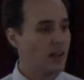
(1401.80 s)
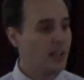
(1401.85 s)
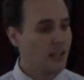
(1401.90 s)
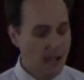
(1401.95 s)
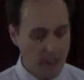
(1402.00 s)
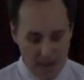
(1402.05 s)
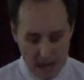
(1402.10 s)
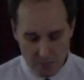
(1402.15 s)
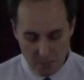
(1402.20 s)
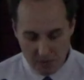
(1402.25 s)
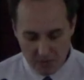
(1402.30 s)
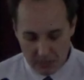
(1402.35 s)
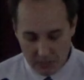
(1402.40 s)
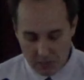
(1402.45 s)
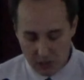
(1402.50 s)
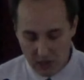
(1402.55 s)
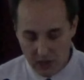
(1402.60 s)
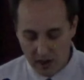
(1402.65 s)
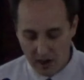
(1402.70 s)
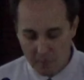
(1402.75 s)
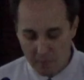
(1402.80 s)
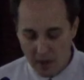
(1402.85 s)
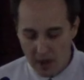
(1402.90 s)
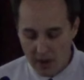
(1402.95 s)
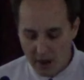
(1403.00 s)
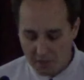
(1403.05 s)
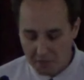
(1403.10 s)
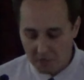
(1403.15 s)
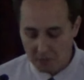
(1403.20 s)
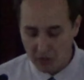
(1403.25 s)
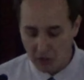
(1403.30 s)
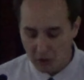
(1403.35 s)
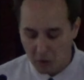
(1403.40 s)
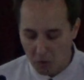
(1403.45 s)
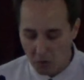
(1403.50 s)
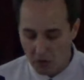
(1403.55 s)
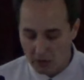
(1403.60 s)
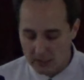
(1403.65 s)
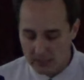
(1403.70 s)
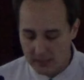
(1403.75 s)
came unto Jeremiah from the
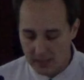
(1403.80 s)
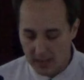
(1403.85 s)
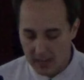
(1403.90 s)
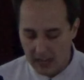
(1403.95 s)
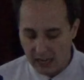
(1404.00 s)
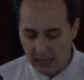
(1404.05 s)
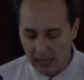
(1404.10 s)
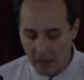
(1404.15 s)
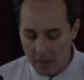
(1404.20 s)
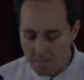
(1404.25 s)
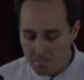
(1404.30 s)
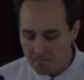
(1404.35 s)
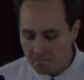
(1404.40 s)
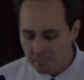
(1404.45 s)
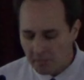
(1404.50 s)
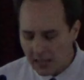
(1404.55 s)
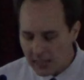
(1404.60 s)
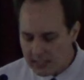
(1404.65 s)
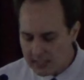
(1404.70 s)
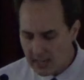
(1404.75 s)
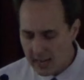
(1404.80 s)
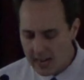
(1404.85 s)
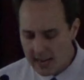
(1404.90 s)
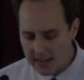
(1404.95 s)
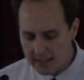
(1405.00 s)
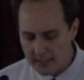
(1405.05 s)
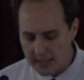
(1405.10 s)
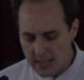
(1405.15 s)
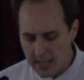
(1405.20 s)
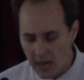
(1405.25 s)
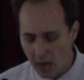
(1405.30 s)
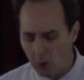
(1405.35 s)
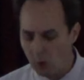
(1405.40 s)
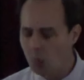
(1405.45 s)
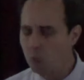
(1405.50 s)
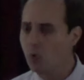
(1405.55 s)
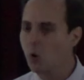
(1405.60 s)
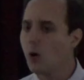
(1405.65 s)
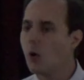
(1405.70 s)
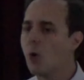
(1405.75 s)
Lord, saying, Take thee a
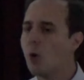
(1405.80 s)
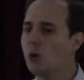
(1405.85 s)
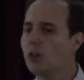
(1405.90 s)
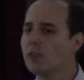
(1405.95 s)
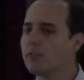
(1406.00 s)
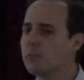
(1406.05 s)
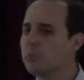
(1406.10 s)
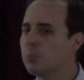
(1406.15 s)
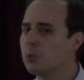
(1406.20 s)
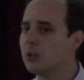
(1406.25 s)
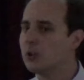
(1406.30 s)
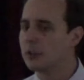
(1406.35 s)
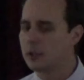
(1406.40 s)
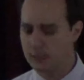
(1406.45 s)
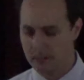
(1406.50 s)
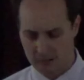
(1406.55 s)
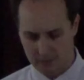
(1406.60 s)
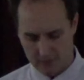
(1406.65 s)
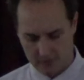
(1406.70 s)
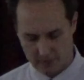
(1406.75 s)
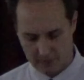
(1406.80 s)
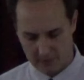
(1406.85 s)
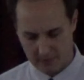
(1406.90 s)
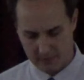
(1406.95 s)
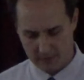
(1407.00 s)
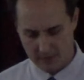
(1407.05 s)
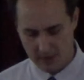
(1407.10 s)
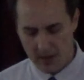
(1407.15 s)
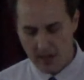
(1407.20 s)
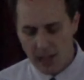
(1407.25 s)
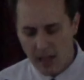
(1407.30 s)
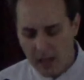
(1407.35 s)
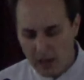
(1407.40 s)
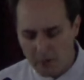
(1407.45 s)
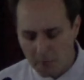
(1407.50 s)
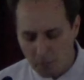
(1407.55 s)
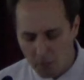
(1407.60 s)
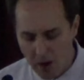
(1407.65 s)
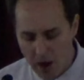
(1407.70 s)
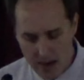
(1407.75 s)
roll of a book
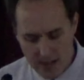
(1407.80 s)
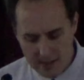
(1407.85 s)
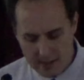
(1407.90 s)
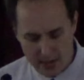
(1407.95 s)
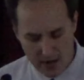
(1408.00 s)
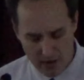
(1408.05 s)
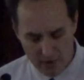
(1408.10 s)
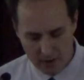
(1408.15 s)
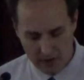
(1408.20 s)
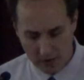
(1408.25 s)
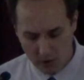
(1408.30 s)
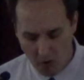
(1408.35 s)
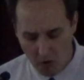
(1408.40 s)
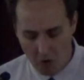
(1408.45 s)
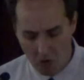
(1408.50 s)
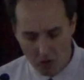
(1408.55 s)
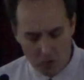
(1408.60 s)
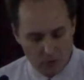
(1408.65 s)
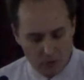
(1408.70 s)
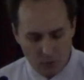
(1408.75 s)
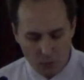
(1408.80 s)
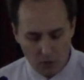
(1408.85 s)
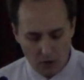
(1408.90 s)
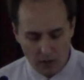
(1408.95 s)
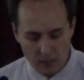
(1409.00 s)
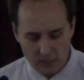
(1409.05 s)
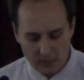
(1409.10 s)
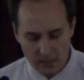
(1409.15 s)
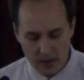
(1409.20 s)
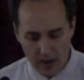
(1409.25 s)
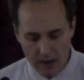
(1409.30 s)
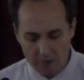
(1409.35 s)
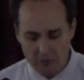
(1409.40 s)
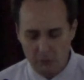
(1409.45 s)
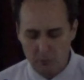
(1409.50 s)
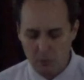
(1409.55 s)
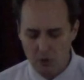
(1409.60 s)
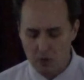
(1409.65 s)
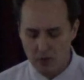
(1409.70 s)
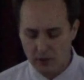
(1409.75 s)
and write therein, all the words that I have
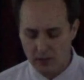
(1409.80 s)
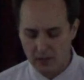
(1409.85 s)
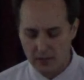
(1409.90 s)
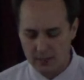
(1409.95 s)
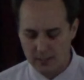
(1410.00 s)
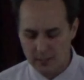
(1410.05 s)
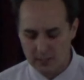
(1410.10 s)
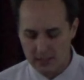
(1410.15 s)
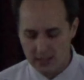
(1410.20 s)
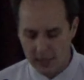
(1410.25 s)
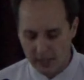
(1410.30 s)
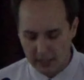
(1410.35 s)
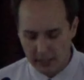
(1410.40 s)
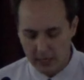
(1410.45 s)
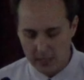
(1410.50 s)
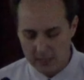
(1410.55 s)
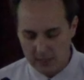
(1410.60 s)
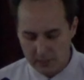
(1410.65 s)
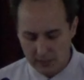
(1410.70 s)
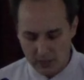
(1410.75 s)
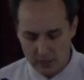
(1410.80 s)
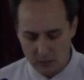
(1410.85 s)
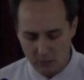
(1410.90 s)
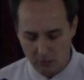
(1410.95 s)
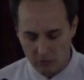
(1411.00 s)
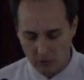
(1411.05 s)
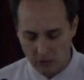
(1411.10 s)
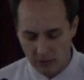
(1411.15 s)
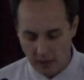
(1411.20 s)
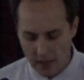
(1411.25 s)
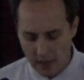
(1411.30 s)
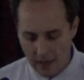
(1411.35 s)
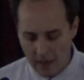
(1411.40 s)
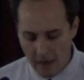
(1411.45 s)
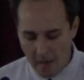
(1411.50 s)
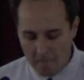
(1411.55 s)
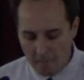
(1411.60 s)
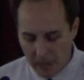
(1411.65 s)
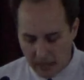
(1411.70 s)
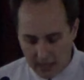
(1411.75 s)
spoken unto thee against Israel
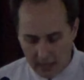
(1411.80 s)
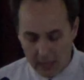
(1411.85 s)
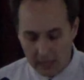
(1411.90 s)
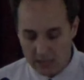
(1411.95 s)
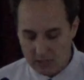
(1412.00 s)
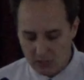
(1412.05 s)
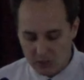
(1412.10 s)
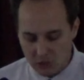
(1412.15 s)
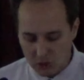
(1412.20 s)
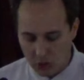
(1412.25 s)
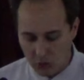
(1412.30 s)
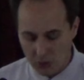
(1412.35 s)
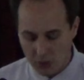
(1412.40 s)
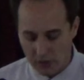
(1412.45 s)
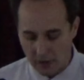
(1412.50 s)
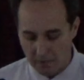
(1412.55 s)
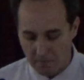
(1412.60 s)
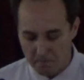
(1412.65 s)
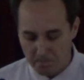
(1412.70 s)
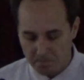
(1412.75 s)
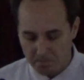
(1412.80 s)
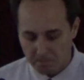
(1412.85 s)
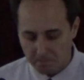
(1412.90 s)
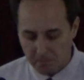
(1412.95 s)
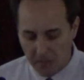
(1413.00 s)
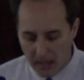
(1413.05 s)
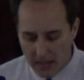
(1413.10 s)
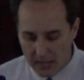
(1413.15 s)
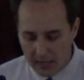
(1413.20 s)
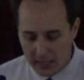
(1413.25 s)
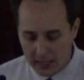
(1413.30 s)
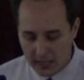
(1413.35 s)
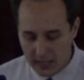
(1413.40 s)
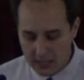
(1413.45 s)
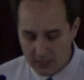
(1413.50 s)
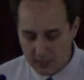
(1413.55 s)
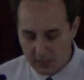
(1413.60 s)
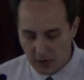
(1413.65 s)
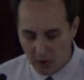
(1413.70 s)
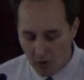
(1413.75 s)
and against Judah and
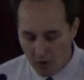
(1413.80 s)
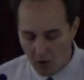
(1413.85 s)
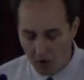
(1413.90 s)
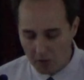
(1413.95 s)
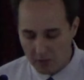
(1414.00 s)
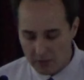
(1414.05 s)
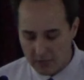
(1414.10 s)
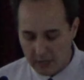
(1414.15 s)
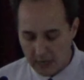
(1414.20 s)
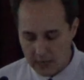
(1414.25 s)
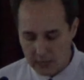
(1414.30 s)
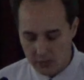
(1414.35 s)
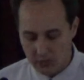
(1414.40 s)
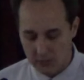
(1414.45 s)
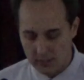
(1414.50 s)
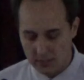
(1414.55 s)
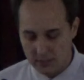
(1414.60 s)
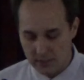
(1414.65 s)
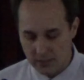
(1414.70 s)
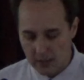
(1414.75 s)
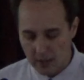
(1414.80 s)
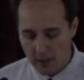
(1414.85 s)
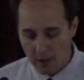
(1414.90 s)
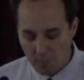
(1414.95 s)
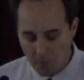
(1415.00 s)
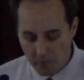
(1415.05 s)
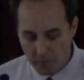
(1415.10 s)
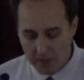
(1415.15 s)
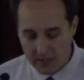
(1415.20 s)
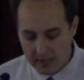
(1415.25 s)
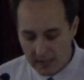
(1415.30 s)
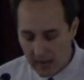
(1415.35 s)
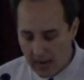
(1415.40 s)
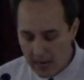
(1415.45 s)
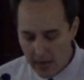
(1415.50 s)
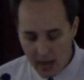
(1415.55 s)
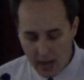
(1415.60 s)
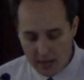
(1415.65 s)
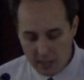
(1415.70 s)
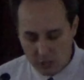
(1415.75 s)
against all the nations, from the day
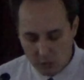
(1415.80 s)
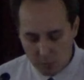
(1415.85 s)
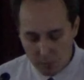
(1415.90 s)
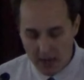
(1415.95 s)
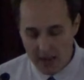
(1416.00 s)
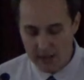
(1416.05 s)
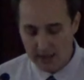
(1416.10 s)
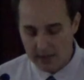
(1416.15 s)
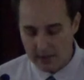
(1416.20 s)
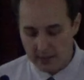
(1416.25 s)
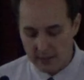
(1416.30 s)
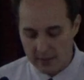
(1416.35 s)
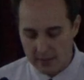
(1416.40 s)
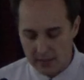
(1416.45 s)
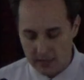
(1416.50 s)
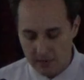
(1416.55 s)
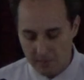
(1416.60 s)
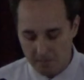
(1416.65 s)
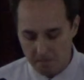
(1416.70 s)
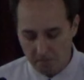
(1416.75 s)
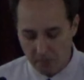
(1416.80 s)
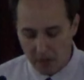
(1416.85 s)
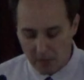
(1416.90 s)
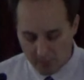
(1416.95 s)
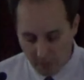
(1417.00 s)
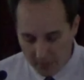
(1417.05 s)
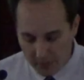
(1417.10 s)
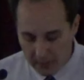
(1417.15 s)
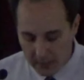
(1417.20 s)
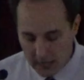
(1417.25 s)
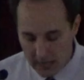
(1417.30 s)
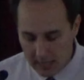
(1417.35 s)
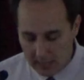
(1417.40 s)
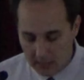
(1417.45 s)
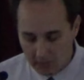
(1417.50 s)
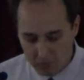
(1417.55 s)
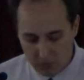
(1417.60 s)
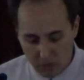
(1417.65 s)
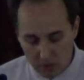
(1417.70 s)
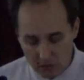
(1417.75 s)
I spake unto thee, from the days
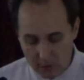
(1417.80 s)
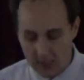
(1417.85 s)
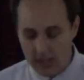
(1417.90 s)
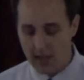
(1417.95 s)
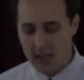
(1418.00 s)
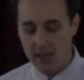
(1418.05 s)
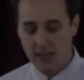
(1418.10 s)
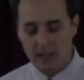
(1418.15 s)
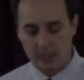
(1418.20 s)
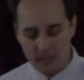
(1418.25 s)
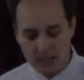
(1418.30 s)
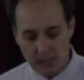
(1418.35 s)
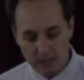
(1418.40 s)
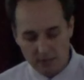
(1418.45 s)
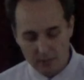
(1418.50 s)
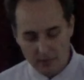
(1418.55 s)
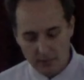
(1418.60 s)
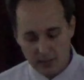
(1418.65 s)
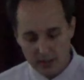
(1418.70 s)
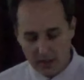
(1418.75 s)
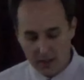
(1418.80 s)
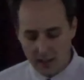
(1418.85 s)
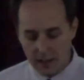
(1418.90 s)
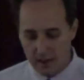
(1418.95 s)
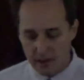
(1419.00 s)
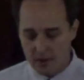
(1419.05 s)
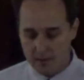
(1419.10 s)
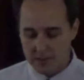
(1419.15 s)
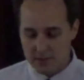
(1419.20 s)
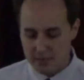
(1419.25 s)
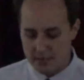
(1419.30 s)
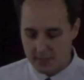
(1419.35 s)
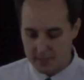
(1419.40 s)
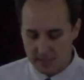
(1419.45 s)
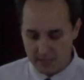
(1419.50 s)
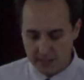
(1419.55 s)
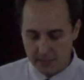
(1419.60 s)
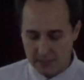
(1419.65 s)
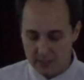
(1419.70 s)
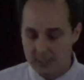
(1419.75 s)
of Josiah even unto
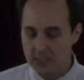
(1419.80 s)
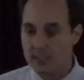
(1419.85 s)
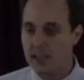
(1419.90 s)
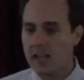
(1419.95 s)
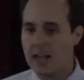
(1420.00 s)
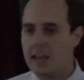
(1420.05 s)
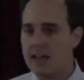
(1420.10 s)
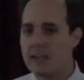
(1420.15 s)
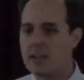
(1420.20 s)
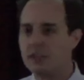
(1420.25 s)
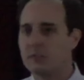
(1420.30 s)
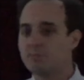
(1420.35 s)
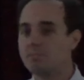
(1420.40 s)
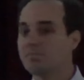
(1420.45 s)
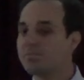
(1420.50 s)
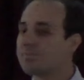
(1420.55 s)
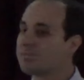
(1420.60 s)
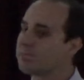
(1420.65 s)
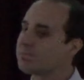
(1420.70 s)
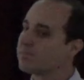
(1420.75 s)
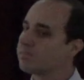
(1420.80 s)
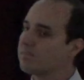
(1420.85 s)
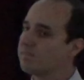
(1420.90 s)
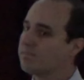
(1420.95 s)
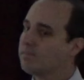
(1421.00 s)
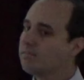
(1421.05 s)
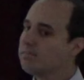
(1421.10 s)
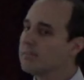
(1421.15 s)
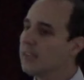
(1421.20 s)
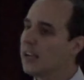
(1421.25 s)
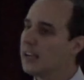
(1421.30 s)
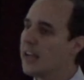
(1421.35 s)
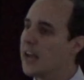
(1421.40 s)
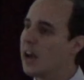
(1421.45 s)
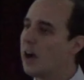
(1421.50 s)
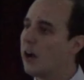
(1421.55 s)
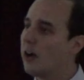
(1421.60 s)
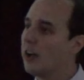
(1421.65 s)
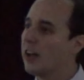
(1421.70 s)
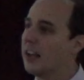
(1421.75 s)
this day.
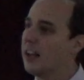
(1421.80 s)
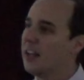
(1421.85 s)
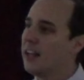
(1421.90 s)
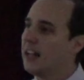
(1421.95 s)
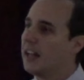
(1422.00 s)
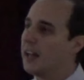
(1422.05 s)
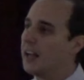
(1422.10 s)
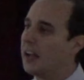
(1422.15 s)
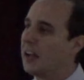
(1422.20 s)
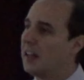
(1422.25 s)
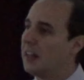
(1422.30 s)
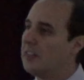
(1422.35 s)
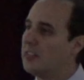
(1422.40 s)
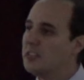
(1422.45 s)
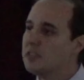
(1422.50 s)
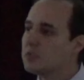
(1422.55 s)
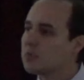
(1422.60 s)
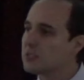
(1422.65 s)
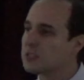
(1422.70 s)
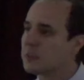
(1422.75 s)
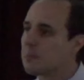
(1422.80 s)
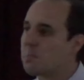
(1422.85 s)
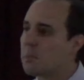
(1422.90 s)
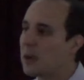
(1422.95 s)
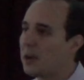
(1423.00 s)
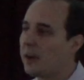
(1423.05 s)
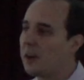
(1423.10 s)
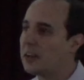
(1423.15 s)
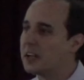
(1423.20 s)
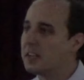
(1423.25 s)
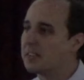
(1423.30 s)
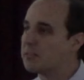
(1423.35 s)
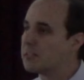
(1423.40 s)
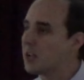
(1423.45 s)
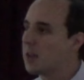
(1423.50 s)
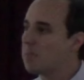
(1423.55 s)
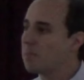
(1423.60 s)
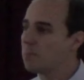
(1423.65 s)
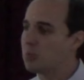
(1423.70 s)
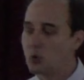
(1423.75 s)
Now, this was a period of
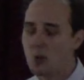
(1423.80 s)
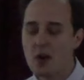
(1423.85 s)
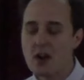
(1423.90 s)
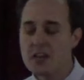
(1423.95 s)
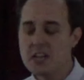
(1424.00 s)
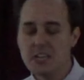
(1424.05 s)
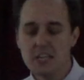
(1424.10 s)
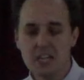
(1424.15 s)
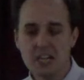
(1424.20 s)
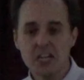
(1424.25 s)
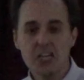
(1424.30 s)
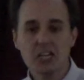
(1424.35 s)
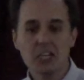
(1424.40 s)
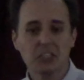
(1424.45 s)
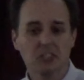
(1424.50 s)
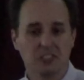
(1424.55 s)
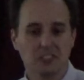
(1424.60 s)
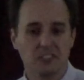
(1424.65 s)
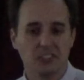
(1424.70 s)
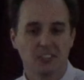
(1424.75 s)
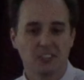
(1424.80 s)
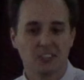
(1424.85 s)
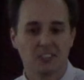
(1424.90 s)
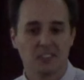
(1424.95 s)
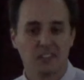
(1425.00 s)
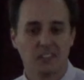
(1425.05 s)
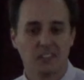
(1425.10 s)
some 20 years.